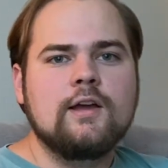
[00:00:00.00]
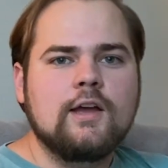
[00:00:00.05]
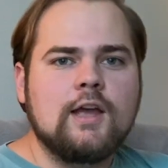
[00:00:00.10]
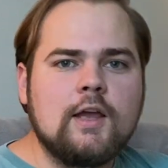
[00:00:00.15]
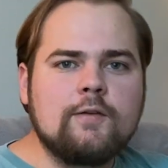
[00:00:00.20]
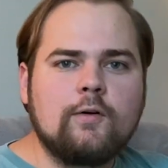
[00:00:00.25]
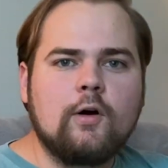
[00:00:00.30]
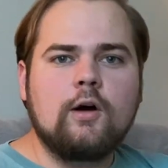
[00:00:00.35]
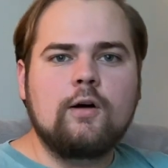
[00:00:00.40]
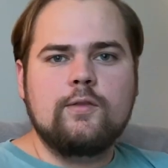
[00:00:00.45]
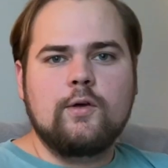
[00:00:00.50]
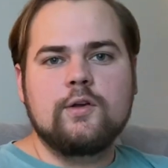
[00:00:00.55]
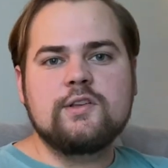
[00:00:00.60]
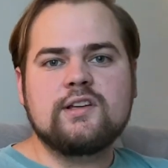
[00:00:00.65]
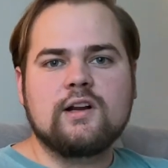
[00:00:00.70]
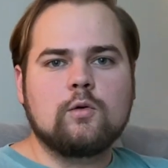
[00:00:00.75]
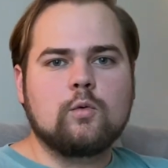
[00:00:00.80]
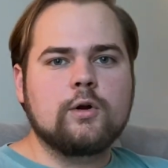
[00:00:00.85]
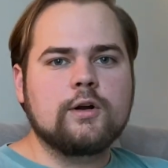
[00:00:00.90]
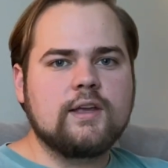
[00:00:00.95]
if all of those
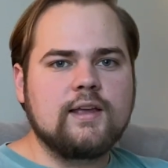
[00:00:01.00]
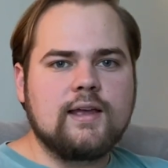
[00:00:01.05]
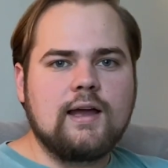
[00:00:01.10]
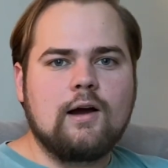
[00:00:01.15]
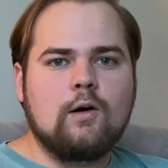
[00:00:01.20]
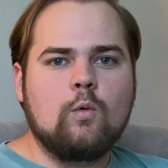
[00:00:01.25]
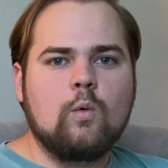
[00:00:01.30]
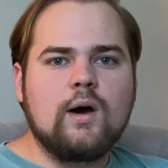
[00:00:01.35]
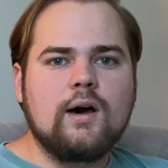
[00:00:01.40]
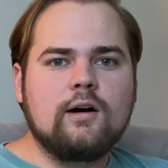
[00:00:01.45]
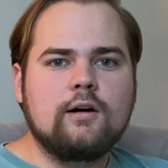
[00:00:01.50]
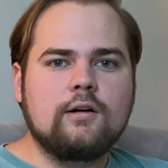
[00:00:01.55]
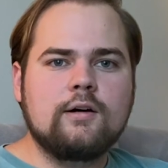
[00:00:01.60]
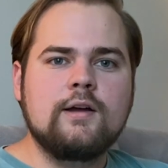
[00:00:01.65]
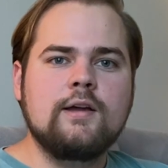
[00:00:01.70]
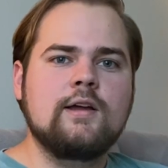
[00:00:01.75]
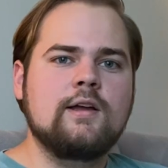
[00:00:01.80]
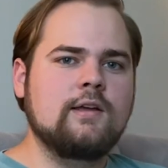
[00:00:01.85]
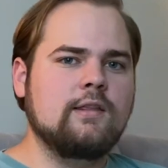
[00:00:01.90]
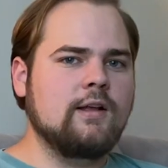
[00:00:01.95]
are working out well,
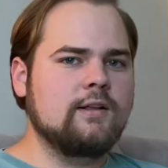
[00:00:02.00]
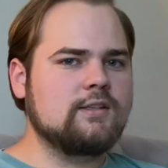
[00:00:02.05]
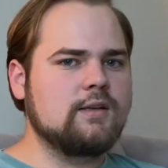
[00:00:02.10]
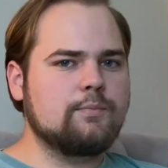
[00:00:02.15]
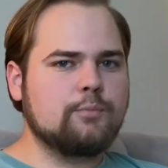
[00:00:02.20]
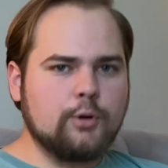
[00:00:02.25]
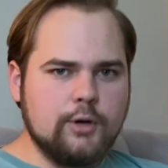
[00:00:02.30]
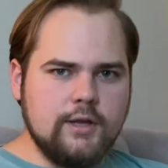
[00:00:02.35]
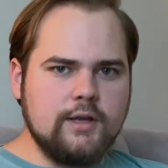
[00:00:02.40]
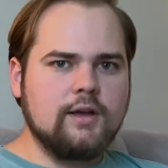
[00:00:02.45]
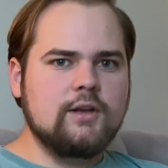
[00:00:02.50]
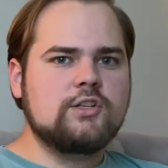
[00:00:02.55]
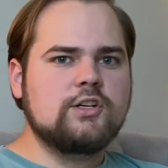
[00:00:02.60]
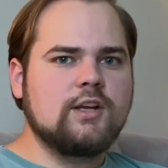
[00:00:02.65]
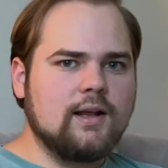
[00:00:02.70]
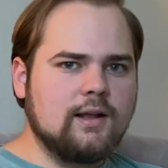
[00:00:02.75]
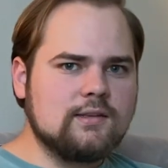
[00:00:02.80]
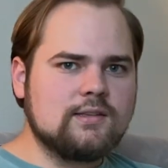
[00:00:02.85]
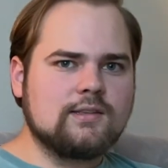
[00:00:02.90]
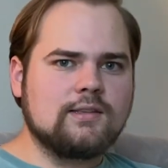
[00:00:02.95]
it's a pretty good
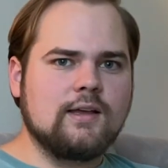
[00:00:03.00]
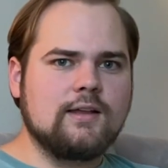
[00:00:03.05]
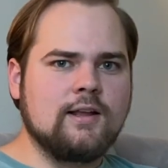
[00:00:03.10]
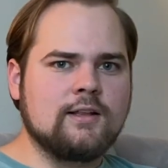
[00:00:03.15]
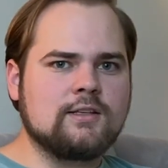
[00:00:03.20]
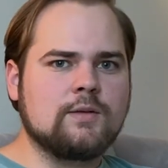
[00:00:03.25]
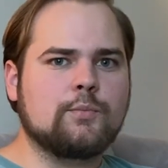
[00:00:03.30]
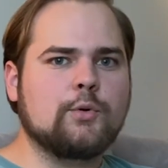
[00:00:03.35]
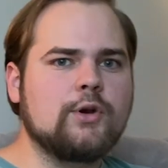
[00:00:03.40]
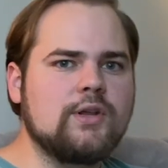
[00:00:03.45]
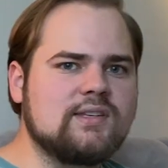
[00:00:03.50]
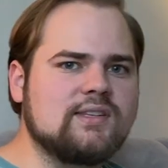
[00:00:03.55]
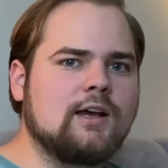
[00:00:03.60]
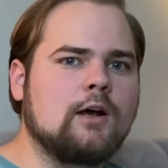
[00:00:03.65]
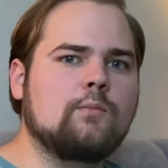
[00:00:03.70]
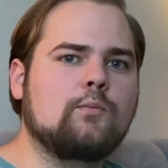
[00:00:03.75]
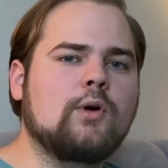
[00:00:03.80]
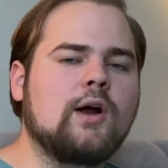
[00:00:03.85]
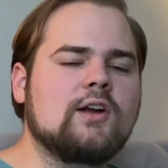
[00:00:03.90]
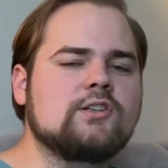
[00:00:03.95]
chance that it's a pretty
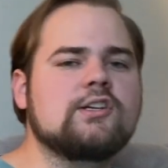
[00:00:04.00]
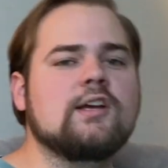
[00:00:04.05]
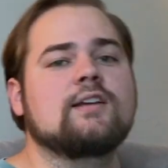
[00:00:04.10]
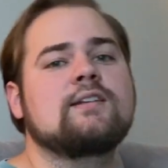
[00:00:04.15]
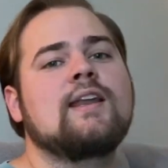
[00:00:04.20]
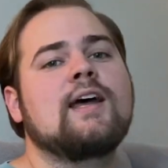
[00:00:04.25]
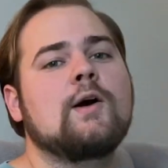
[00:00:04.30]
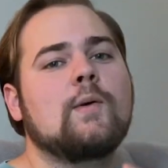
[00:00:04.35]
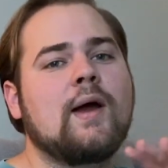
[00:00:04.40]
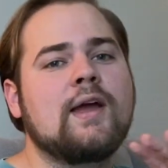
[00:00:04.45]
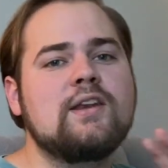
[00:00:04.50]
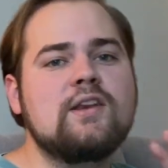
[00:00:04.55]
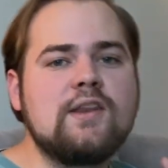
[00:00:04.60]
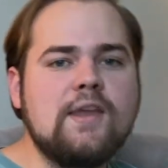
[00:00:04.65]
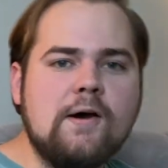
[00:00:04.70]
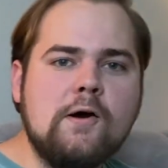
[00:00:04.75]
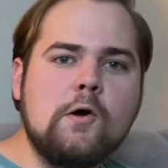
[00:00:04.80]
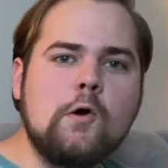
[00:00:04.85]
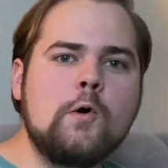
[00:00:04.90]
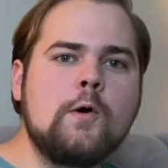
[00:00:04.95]
sound project. Now, I
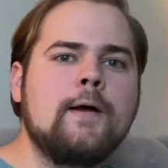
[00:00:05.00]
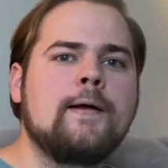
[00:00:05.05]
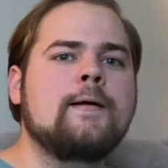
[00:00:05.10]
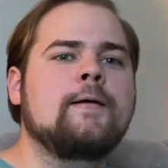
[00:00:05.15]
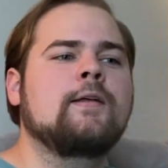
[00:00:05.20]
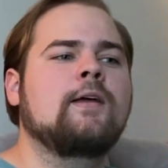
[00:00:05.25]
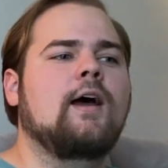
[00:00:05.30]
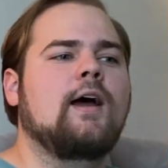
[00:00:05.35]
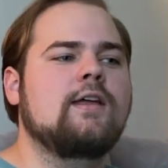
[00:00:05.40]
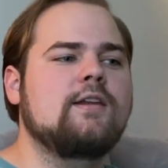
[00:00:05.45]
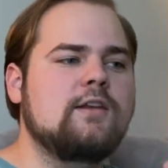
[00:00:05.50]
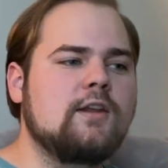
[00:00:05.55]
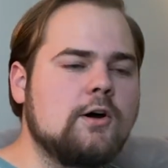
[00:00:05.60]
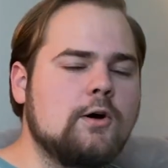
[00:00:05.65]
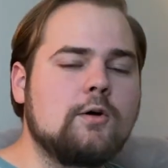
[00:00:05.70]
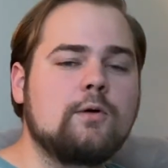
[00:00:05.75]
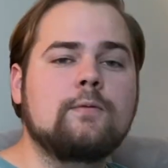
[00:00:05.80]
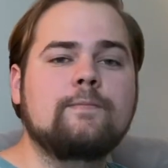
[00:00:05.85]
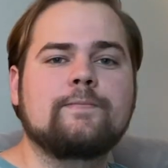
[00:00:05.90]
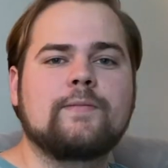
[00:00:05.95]
know
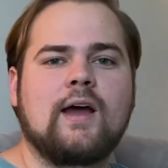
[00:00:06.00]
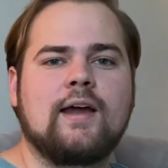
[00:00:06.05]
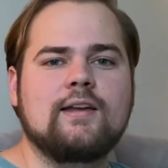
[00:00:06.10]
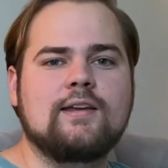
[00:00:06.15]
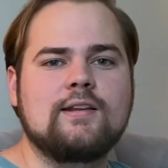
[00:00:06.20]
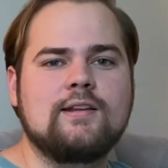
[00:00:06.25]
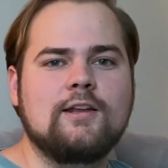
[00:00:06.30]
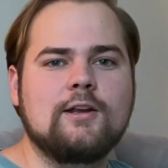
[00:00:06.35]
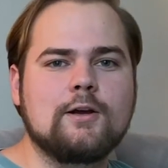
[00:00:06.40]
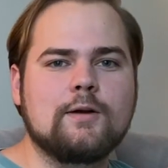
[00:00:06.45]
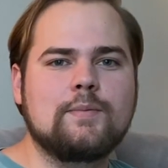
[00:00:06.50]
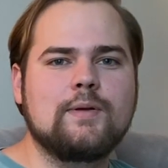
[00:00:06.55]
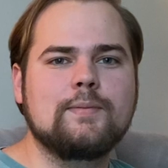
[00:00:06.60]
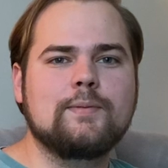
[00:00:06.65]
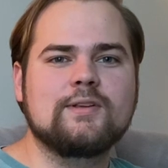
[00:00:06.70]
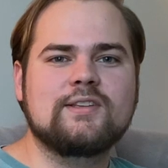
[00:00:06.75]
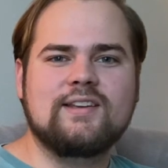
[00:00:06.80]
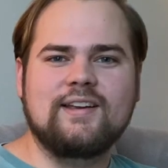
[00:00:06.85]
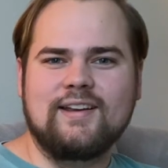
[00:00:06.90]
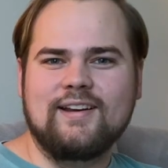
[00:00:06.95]
I can hear people
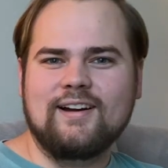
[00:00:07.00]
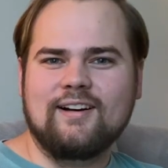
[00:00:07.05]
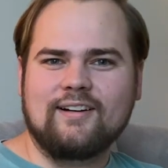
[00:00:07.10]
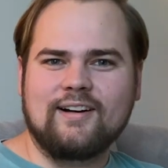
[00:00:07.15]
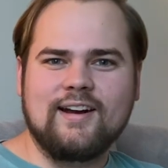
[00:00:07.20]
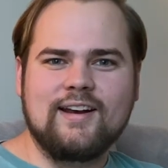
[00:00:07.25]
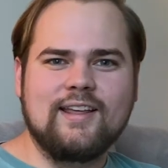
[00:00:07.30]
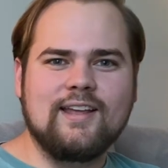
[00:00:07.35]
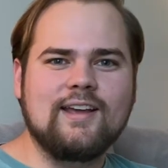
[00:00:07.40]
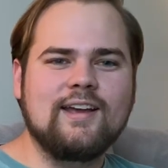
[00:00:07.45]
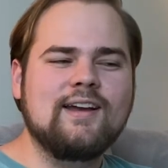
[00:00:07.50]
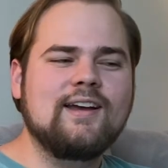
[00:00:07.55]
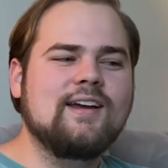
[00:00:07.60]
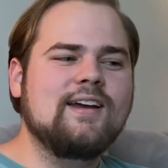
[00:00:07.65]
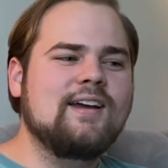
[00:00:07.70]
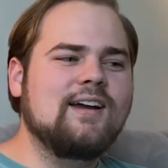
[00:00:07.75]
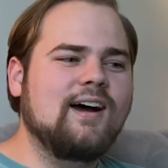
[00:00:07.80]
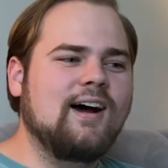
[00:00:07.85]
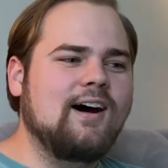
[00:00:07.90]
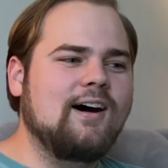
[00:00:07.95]
saying already,
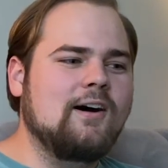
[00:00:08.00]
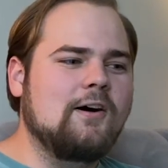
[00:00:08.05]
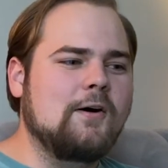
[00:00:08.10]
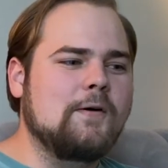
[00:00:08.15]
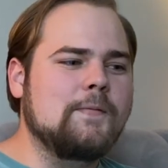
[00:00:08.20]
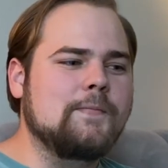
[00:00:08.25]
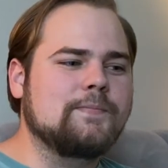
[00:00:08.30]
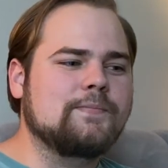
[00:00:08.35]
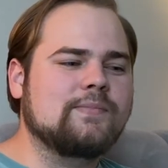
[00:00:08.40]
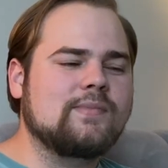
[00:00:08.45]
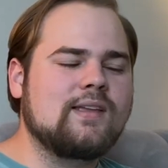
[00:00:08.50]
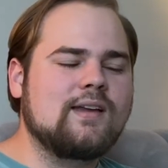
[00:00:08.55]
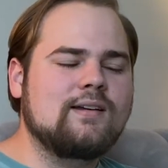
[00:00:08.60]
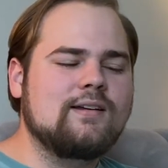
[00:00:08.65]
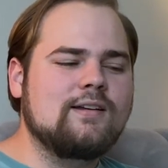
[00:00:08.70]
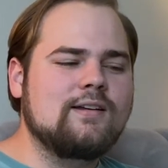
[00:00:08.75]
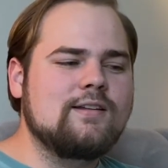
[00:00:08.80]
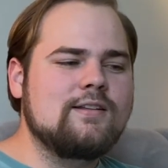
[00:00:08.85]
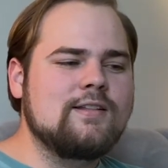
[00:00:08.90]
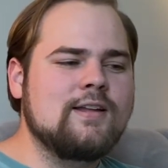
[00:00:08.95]

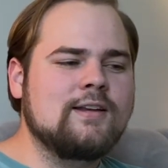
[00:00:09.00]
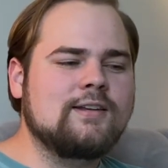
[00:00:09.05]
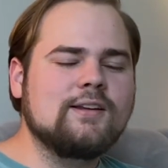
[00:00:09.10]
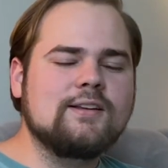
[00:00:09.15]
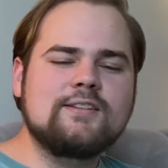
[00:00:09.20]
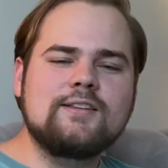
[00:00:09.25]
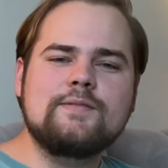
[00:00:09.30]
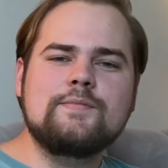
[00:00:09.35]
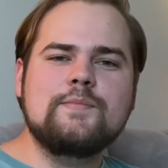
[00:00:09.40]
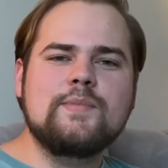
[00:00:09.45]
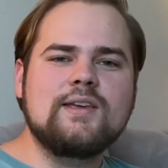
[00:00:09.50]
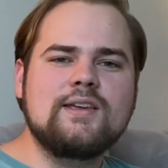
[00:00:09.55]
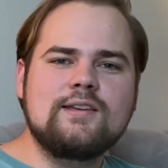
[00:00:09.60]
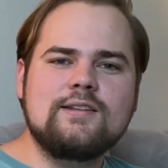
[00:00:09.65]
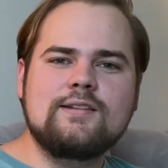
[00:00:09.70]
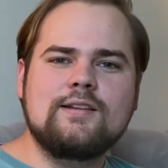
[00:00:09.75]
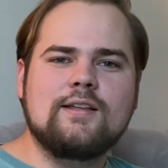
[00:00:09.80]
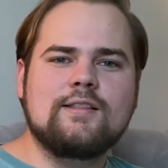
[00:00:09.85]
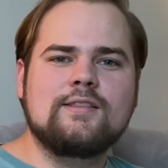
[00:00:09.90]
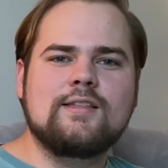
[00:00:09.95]
it doesn't
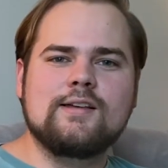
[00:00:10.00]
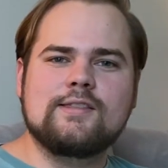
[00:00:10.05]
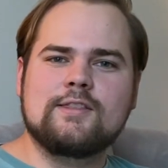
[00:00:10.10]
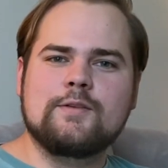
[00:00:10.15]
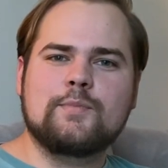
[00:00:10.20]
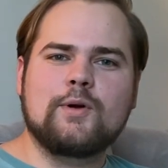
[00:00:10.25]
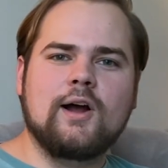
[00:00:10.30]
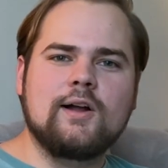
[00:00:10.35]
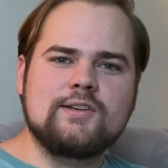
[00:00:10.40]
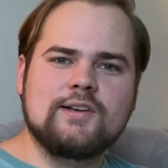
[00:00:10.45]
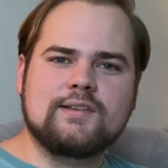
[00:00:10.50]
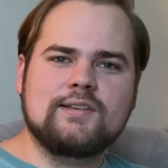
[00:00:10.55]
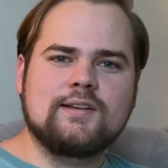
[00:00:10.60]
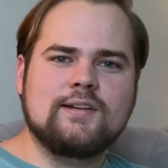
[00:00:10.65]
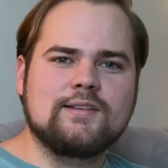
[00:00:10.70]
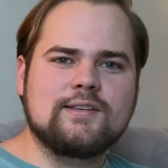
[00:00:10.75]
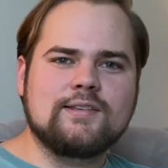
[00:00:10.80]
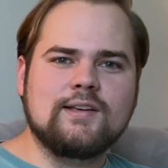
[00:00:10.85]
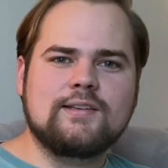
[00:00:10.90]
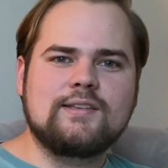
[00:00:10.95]
mean that the project's going
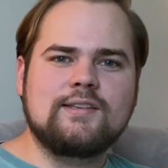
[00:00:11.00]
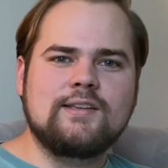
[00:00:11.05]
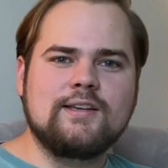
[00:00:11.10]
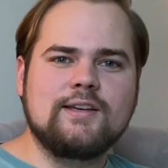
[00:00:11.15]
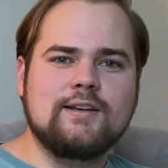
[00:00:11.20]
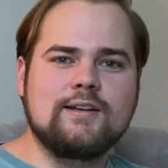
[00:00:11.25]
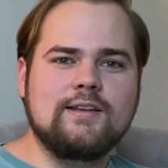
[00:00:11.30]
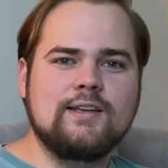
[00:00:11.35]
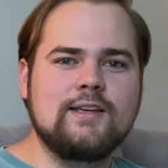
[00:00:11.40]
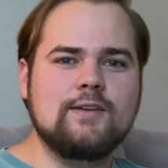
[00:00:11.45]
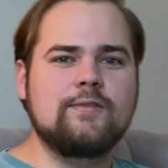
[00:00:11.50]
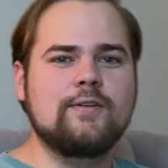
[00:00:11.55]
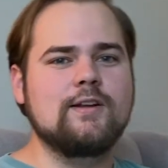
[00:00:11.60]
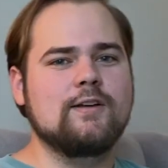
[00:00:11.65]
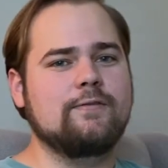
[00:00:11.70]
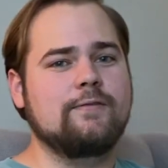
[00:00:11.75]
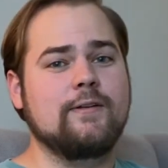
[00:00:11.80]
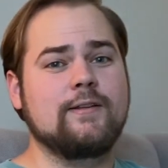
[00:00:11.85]
to succeed even if